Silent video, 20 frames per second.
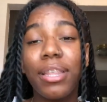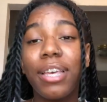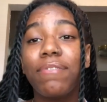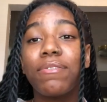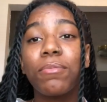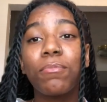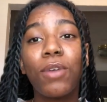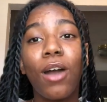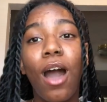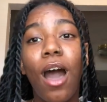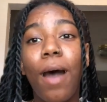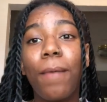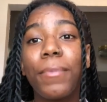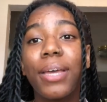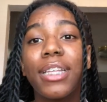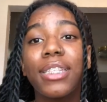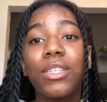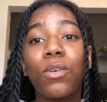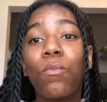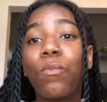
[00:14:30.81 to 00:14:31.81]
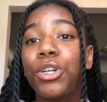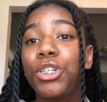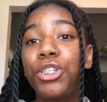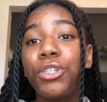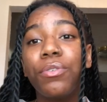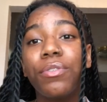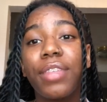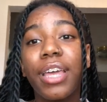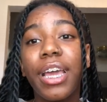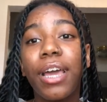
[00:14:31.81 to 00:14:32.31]
leave some comments on what
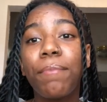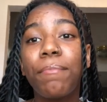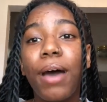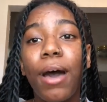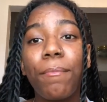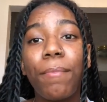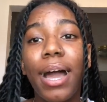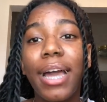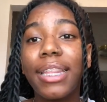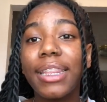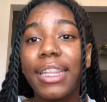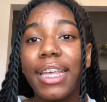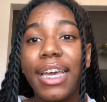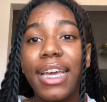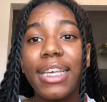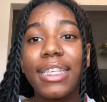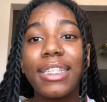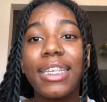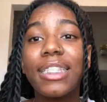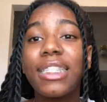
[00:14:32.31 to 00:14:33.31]
you think about my list,